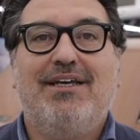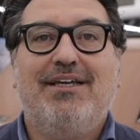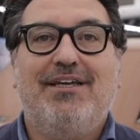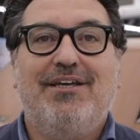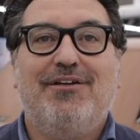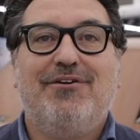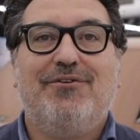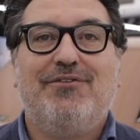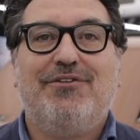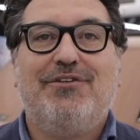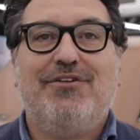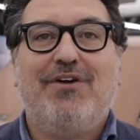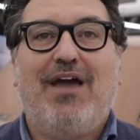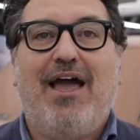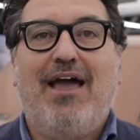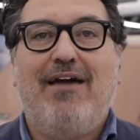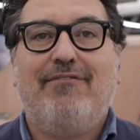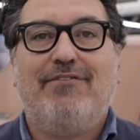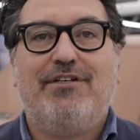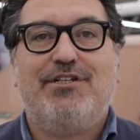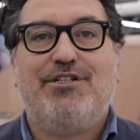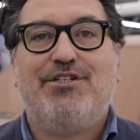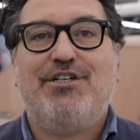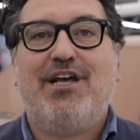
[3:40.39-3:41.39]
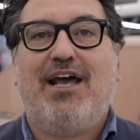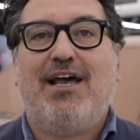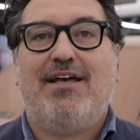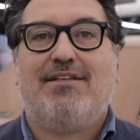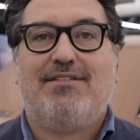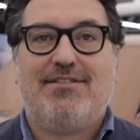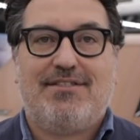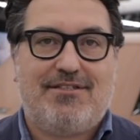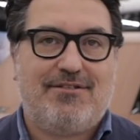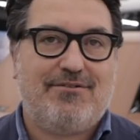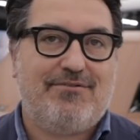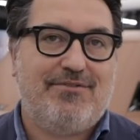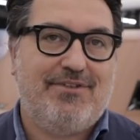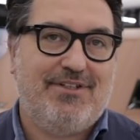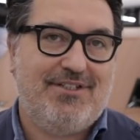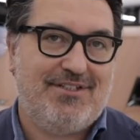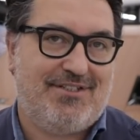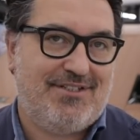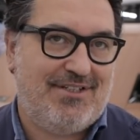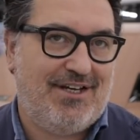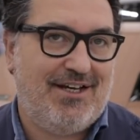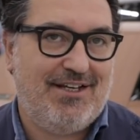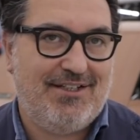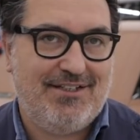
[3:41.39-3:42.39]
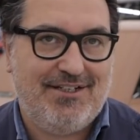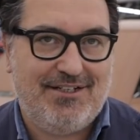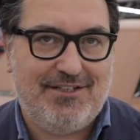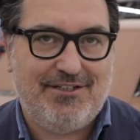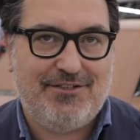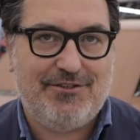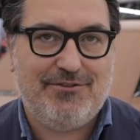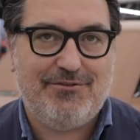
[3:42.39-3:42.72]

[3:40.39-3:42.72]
you know, to have a chance to redesign the